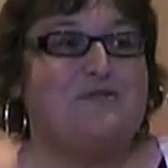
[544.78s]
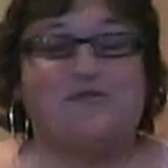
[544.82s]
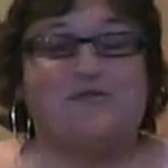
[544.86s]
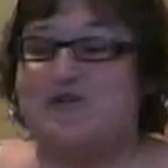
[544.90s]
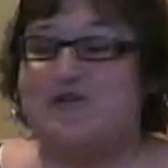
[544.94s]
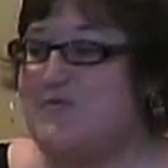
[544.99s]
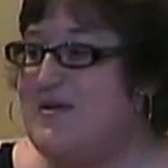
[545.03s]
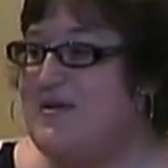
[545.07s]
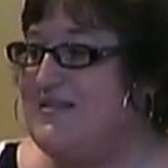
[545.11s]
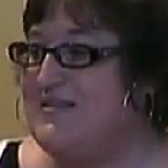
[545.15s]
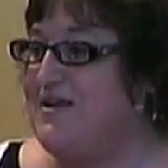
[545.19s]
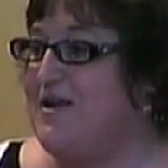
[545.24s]
So
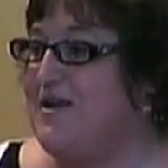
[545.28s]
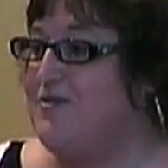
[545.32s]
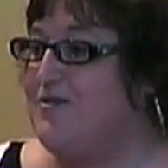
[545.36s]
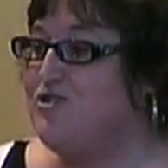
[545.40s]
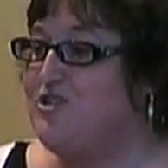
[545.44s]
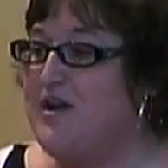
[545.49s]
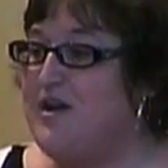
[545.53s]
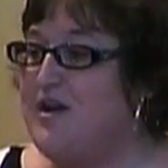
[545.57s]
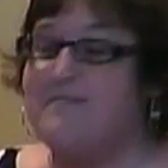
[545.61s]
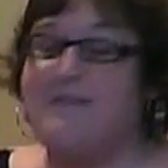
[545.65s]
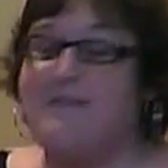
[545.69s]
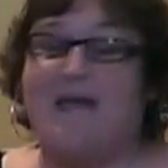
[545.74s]
2 weeks ago,
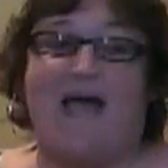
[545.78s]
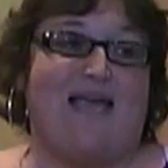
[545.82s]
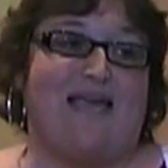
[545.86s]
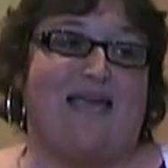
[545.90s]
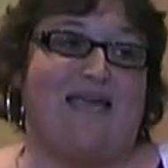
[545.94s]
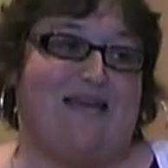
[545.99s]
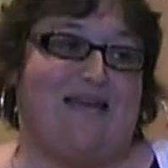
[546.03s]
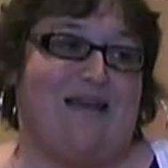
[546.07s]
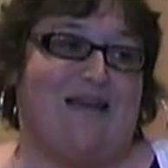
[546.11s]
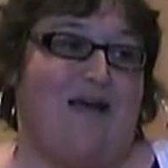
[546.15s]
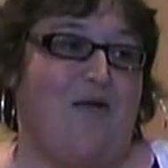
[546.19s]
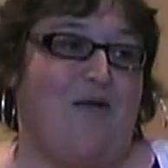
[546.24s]
Sharon
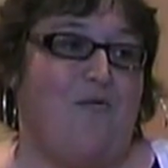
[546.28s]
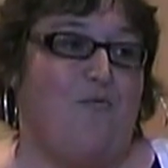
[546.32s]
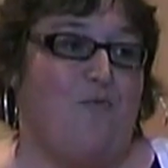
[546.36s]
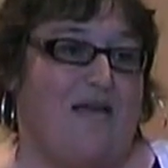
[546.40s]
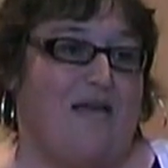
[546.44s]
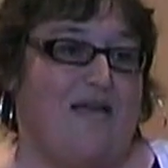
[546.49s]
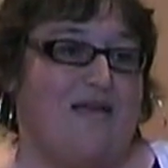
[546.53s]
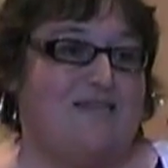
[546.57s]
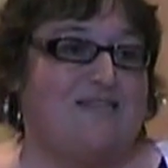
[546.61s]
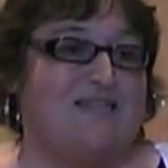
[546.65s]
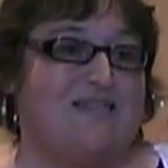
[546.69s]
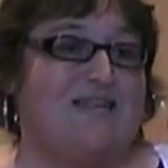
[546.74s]
Mackie and I
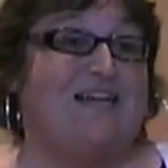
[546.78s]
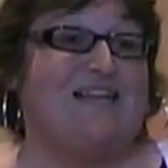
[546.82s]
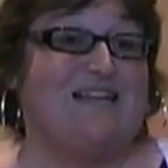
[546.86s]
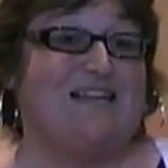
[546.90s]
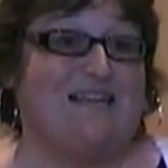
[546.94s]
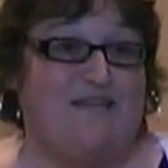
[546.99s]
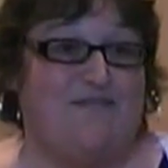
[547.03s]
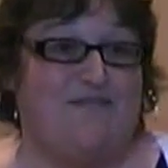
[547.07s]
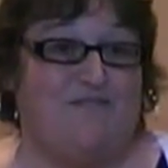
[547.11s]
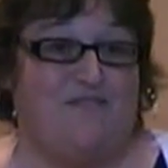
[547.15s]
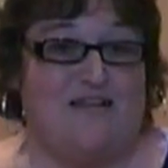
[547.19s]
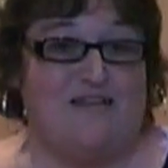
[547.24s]
went to
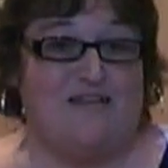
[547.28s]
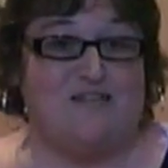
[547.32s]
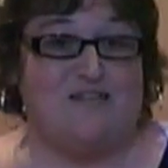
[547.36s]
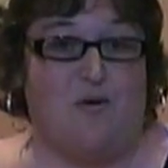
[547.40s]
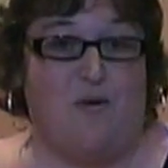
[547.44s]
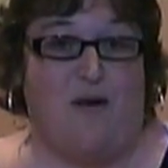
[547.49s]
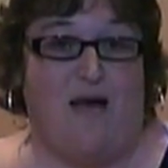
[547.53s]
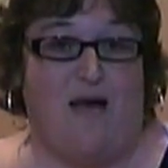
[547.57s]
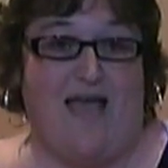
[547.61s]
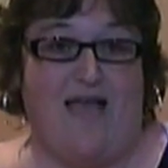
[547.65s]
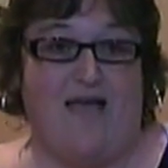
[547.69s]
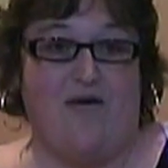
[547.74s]
Cleveland,
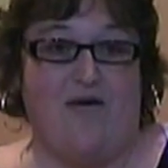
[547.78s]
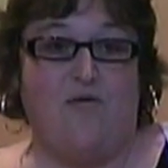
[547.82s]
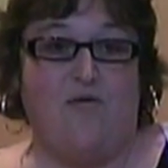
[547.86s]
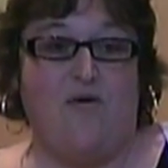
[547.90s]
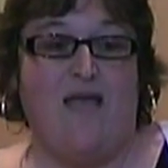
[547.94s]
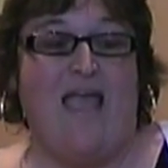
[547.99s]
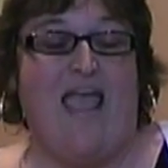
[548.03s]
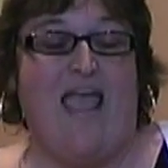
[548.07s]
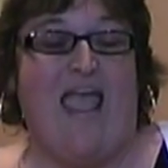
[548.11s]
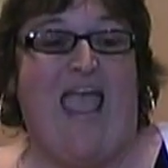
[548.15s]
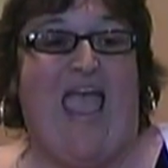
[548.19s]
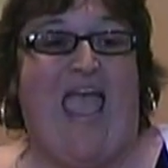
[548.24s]
Ohio,